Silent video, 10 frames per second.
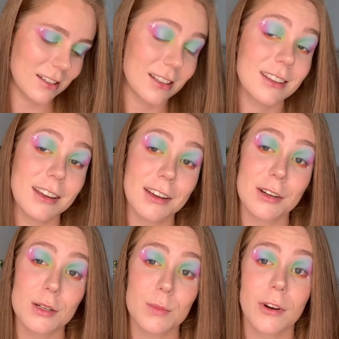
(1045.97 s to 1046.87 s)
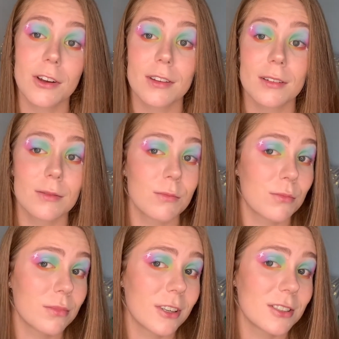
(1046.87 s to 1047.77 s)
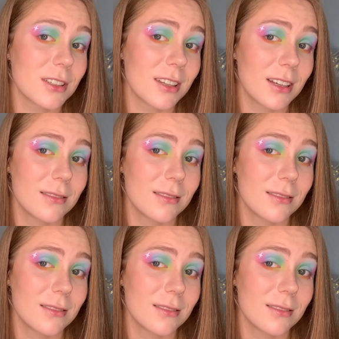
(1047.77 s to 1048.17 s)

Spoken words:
I think I just broke the brush of that.